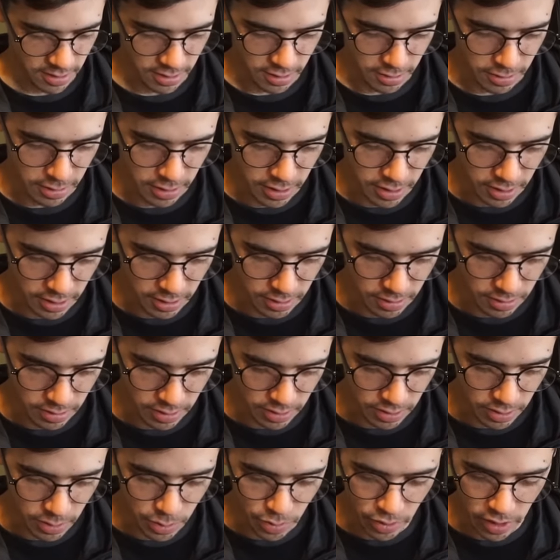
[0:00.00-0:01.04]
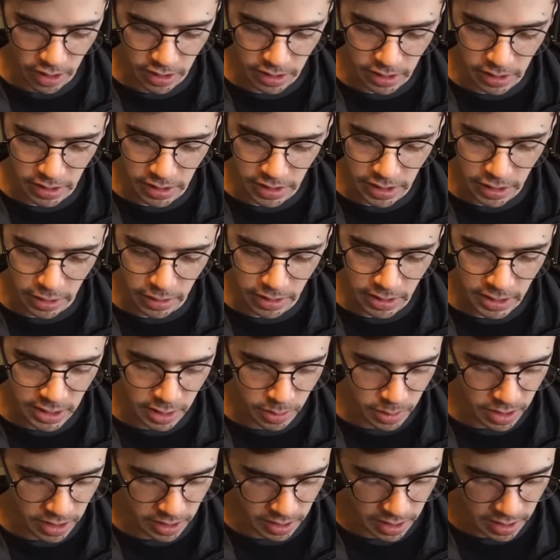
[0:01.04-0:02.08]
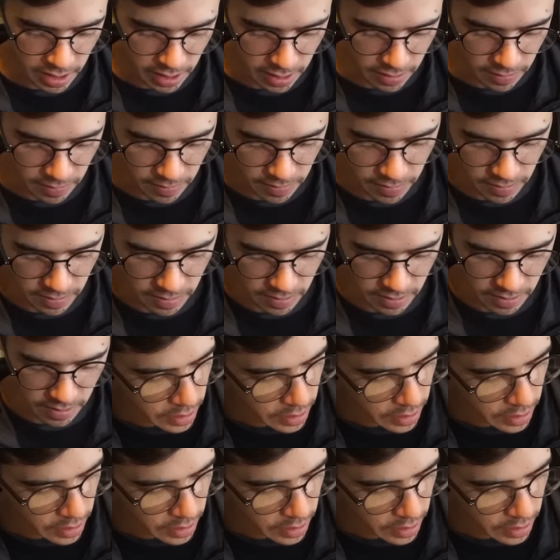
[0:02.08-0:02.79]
Oh no, you brought glitter into my life.